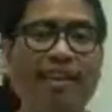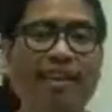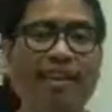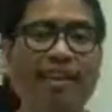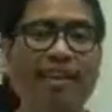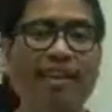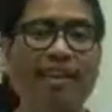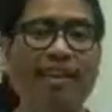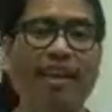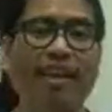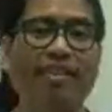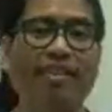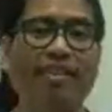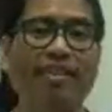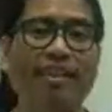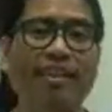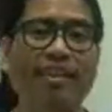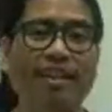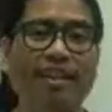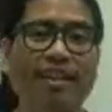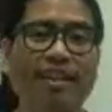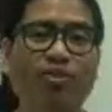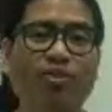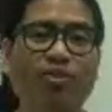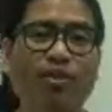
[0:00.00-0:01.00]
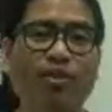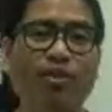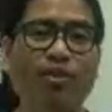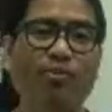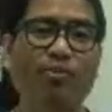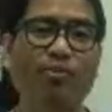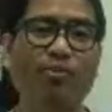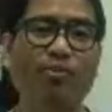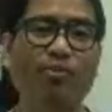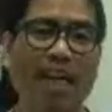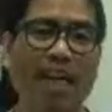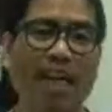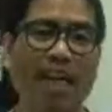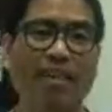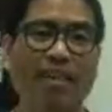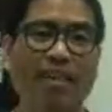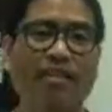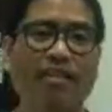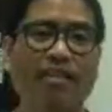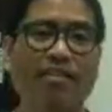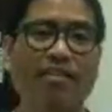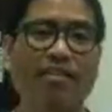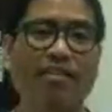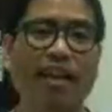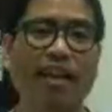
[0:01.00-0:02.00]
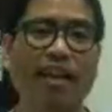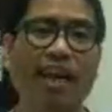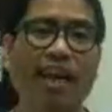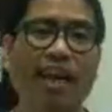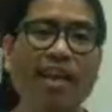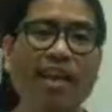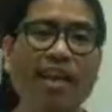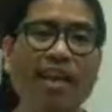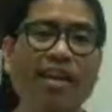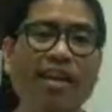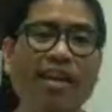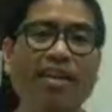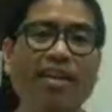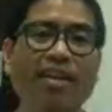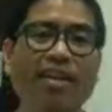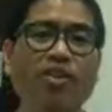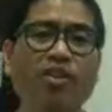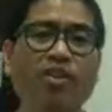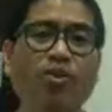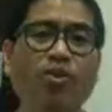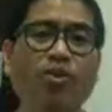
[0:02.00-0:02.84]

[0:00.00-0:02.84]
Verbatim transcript: it, it signals to the brain Okay,